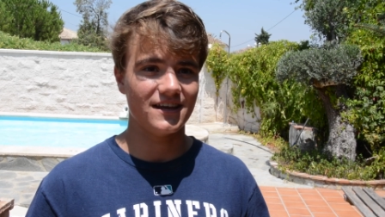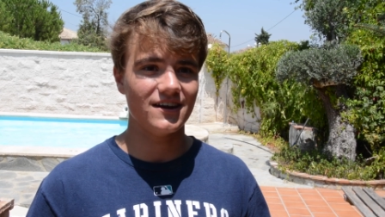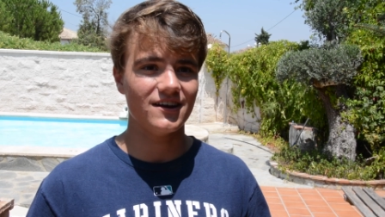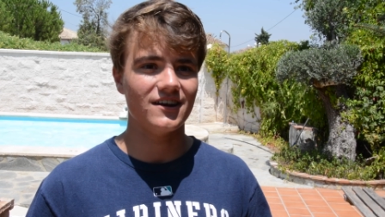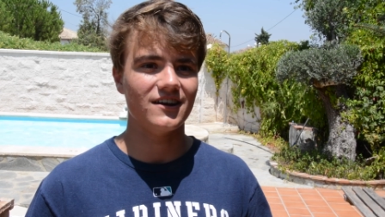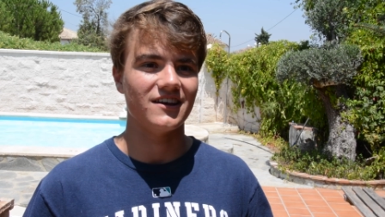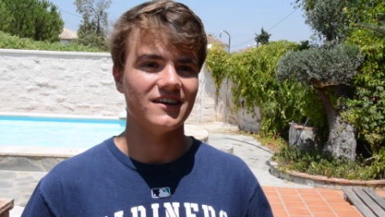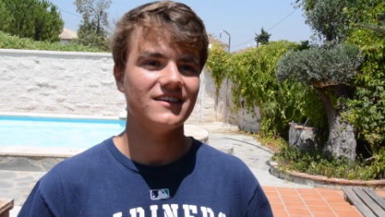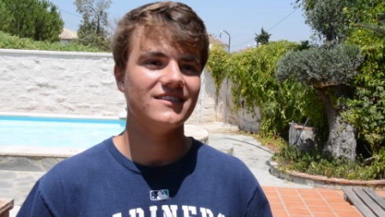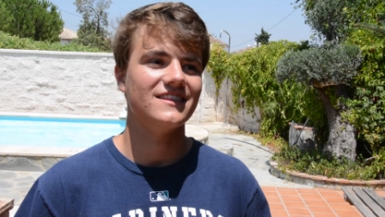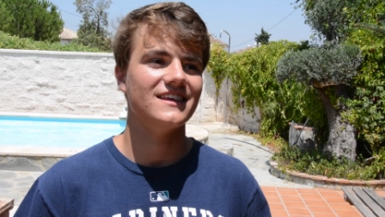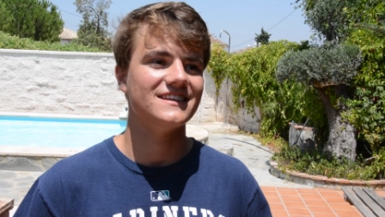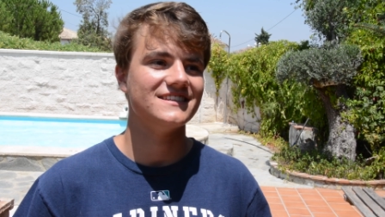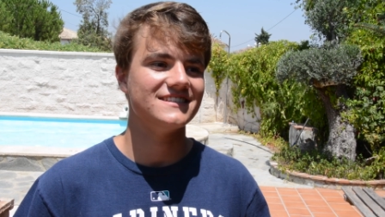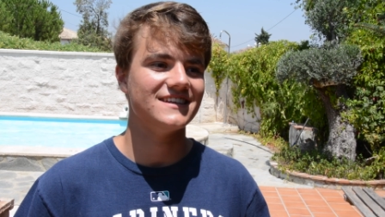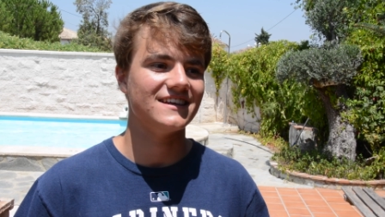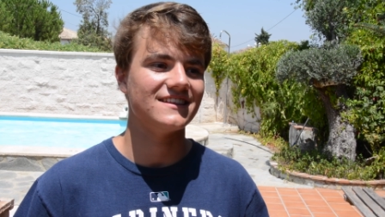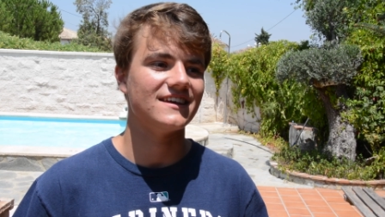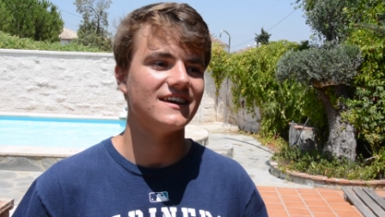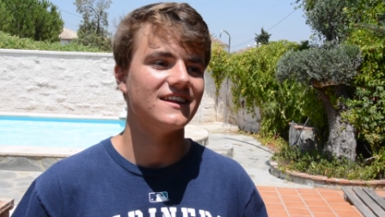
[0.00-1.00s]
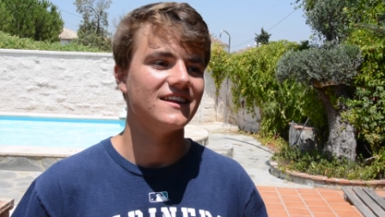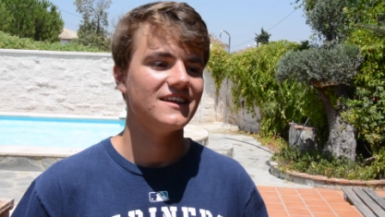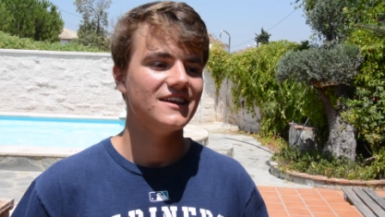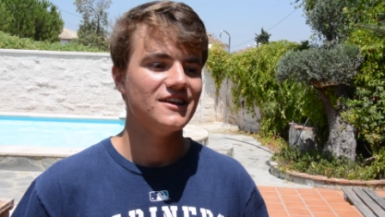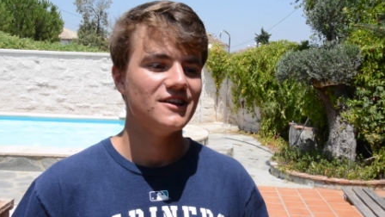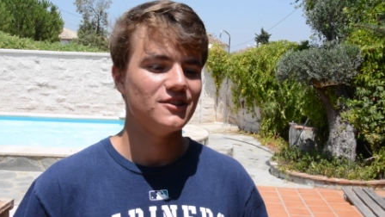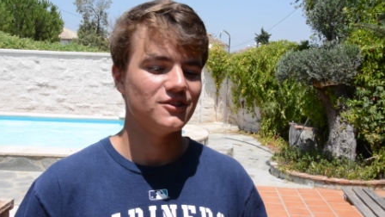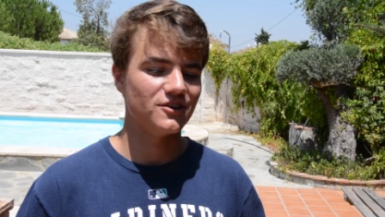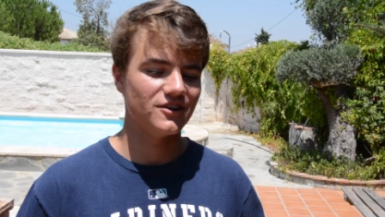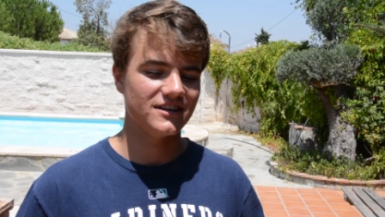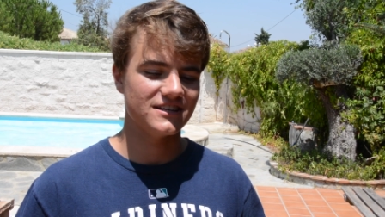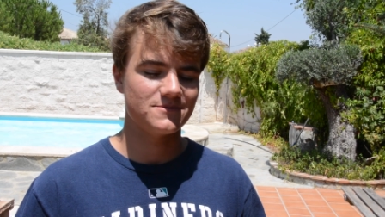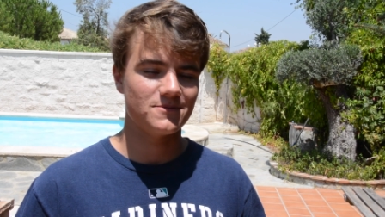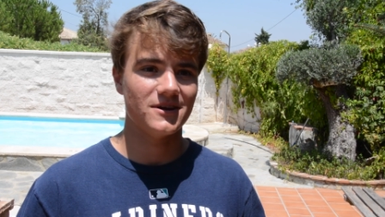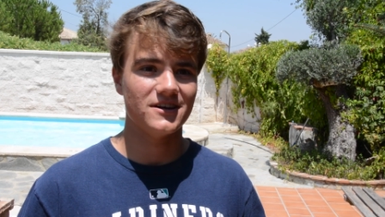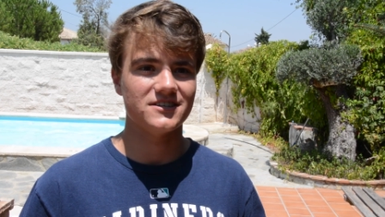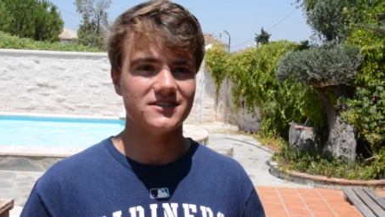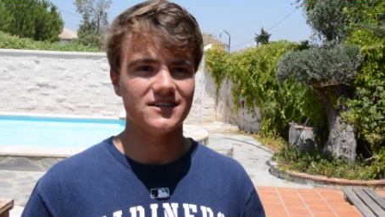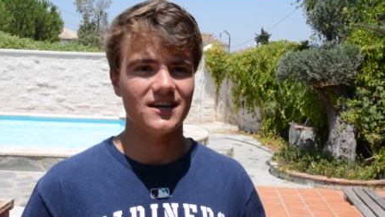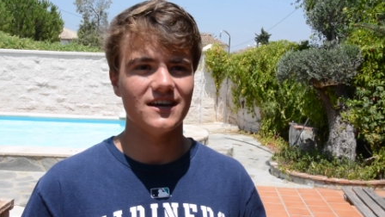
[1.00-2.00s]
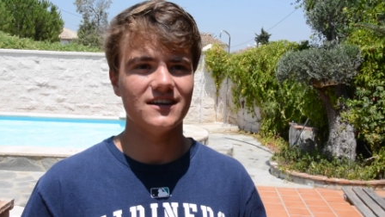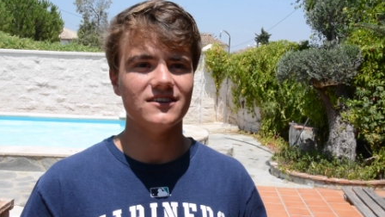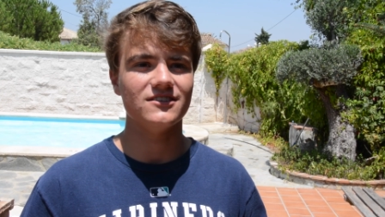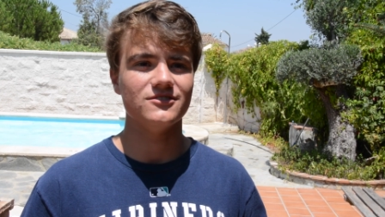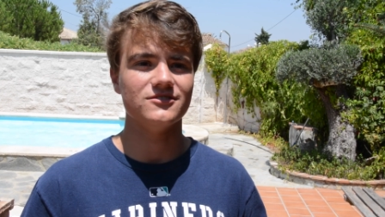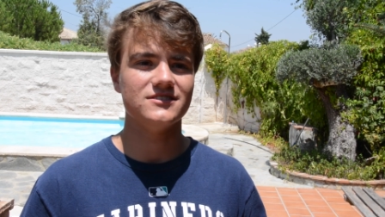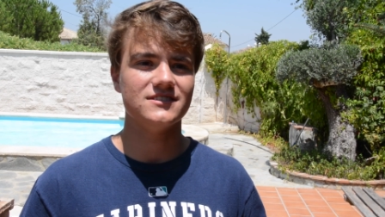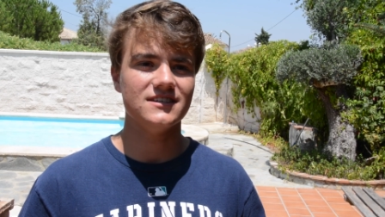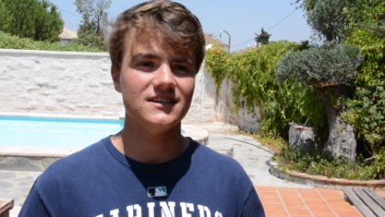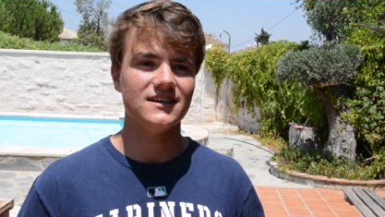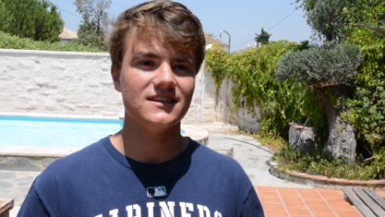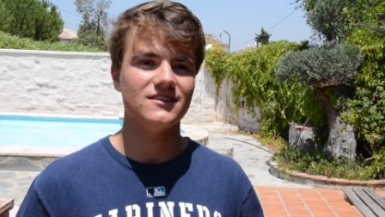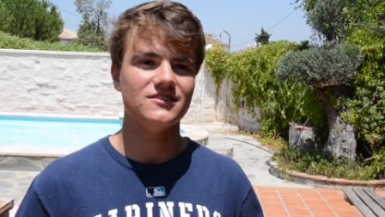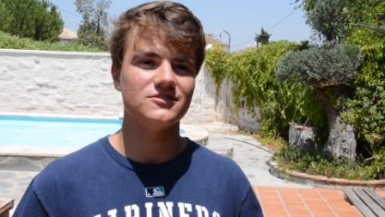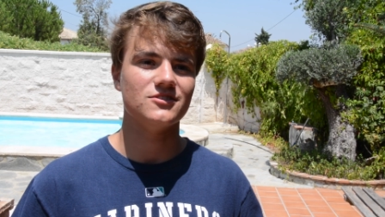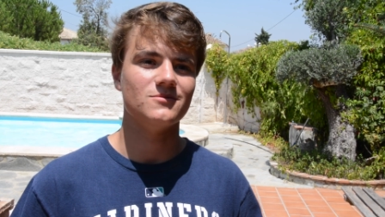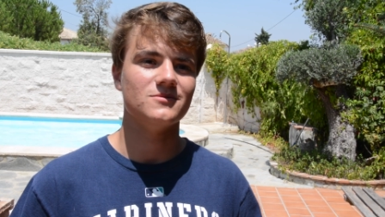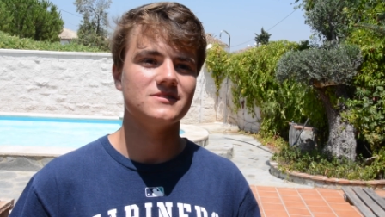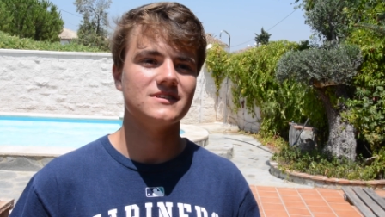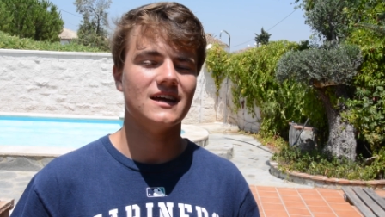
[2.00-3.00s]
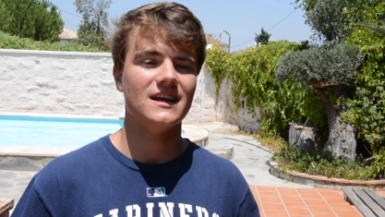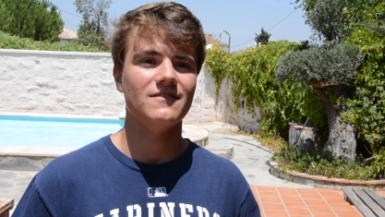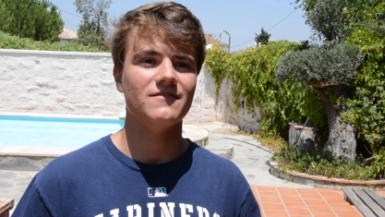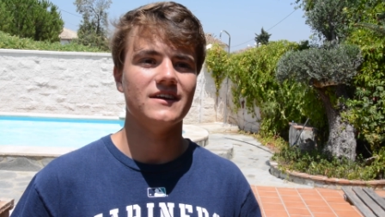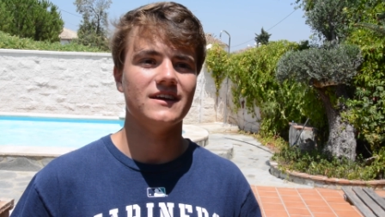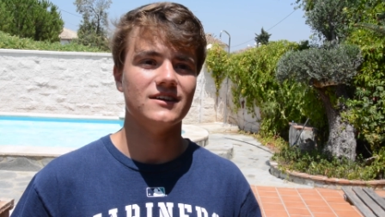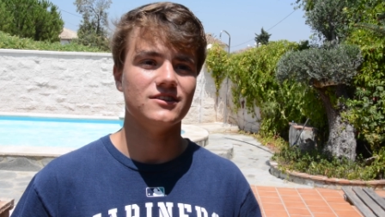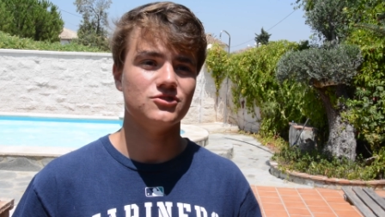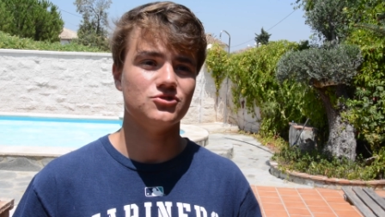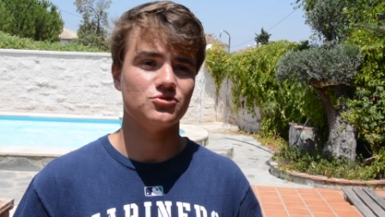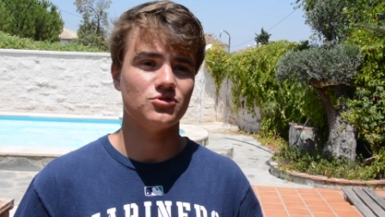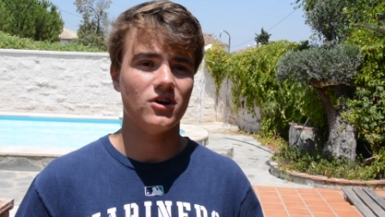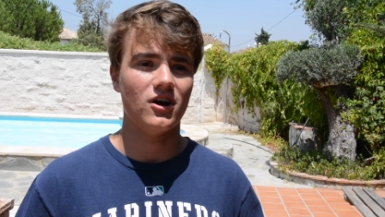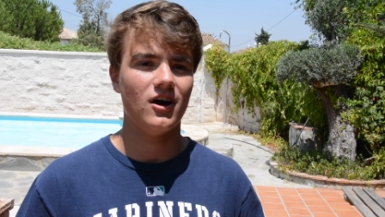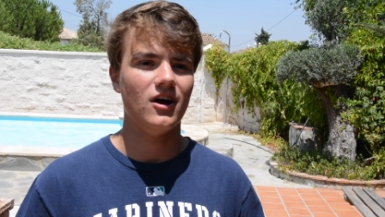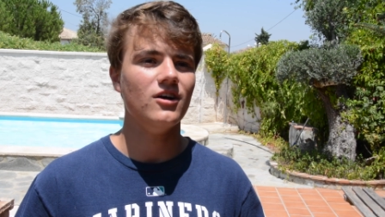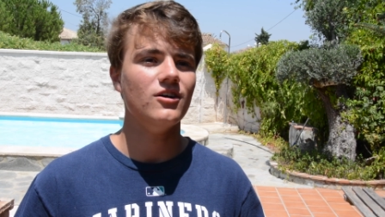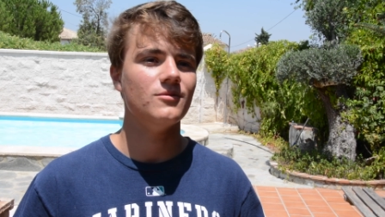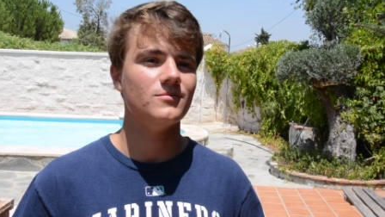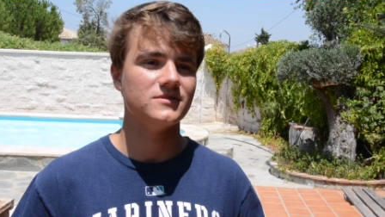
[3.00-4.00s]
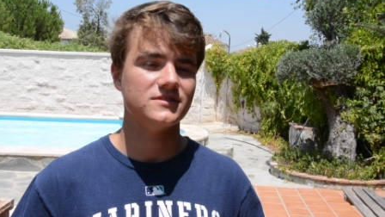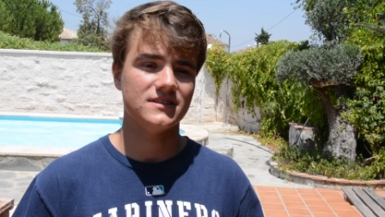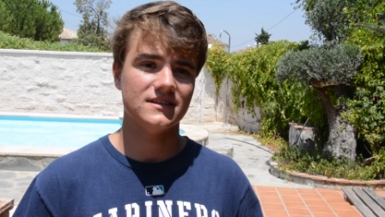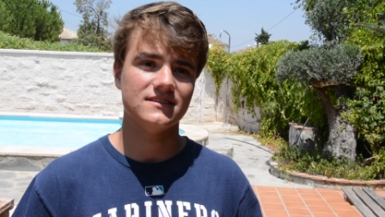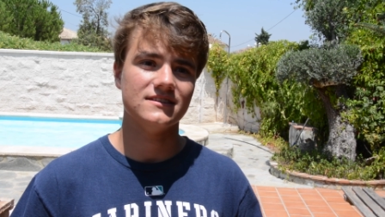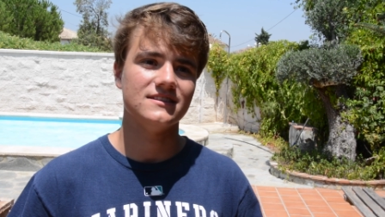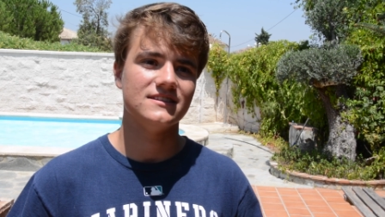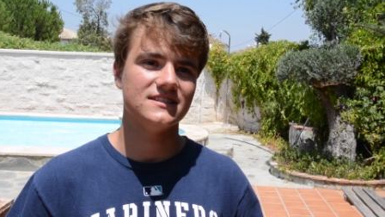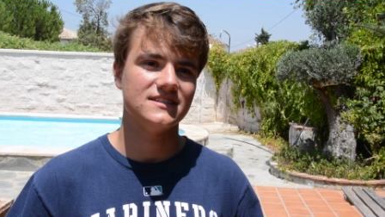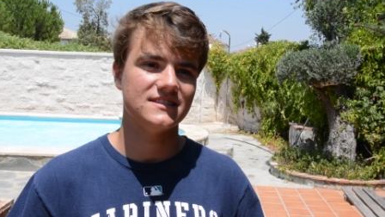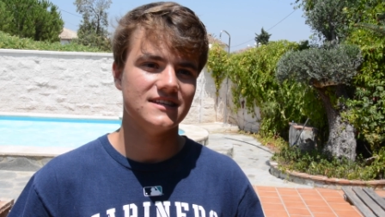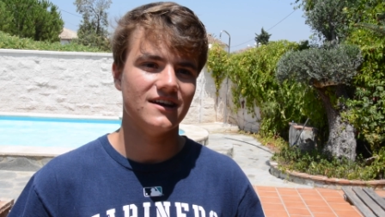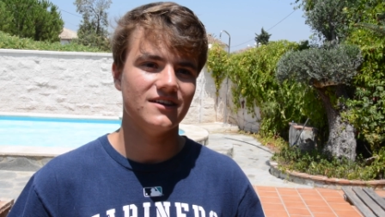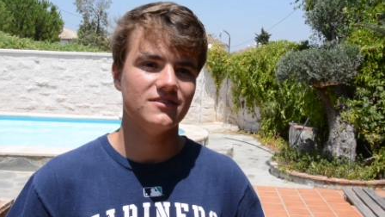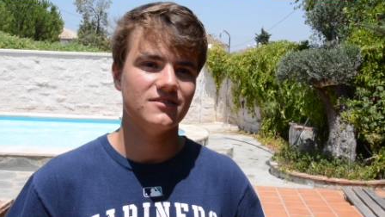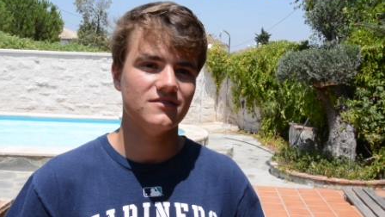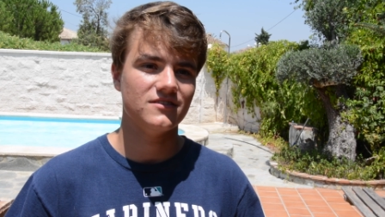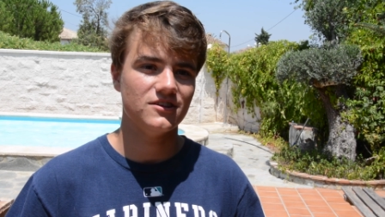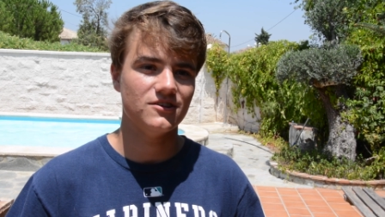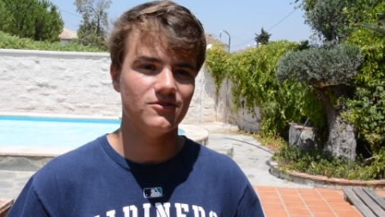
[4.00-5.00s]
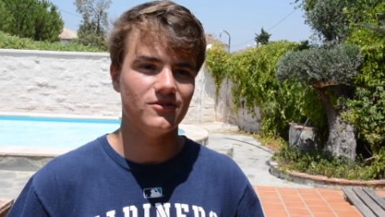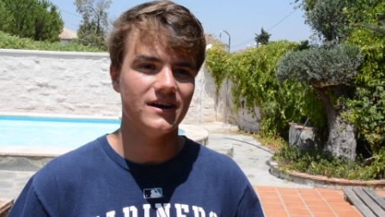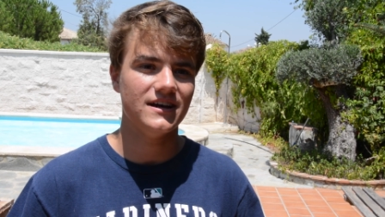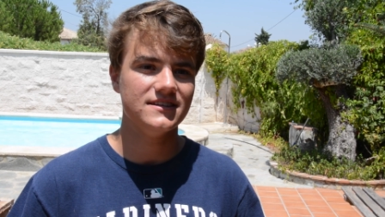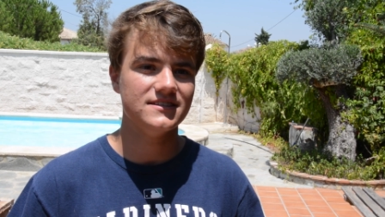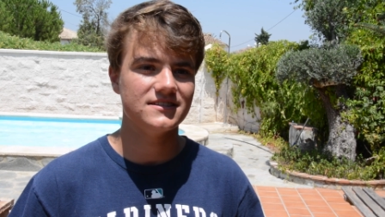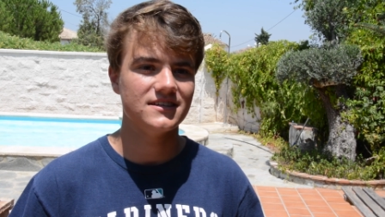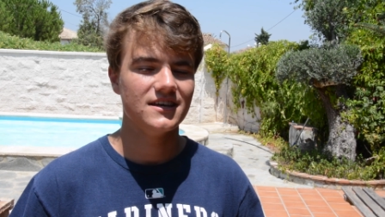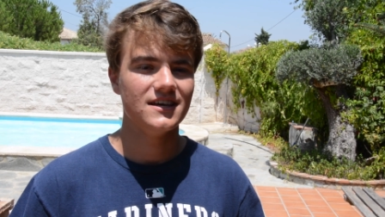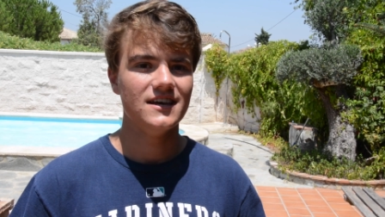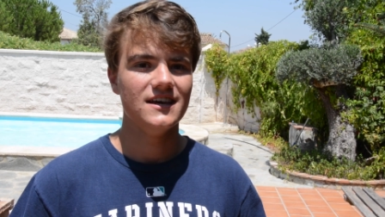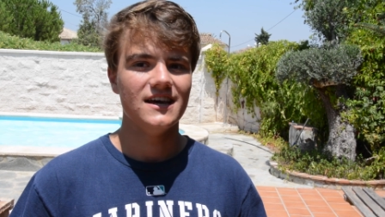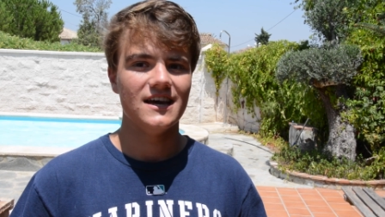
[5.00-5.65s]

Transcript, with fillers: here. They say that learning Spanish in Andalusia, there's almost kind of like a draw, almost like in the south of the U.S.